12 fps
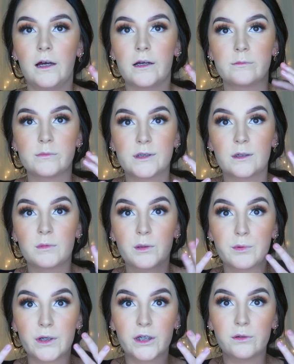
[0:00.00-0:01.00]
So I'm going
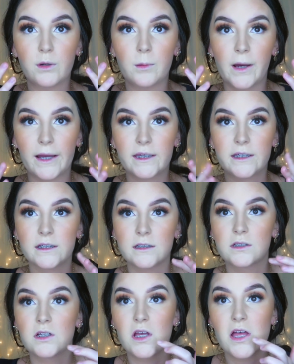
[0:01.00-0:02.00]
to bring you all back
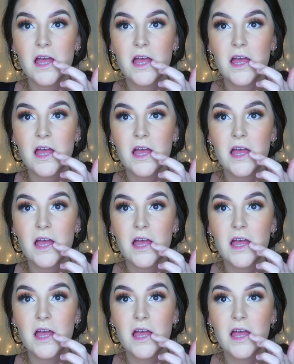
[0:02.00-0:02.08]
in.